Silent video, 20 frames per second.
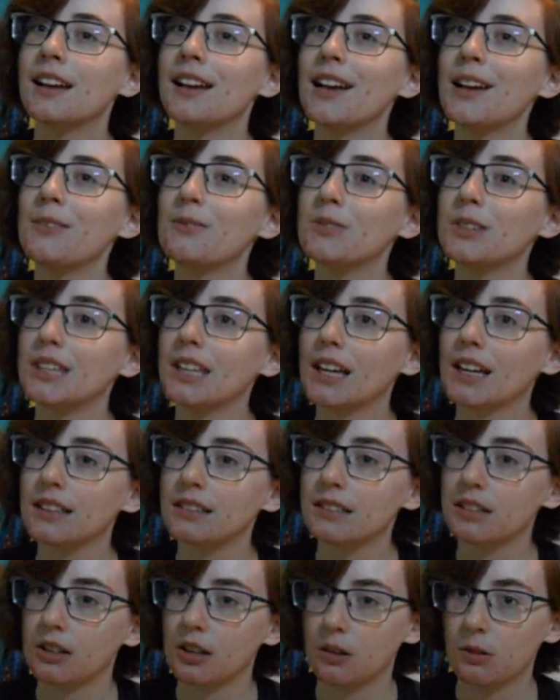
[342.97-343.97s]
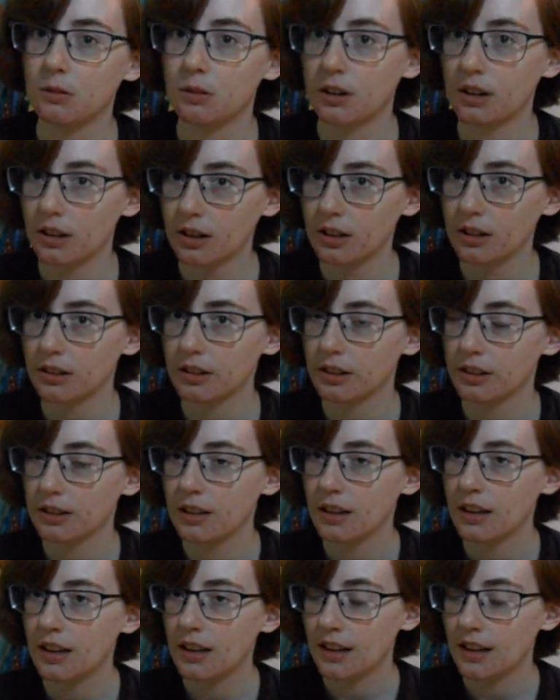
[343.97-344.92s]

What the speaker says: have yet to go to Earth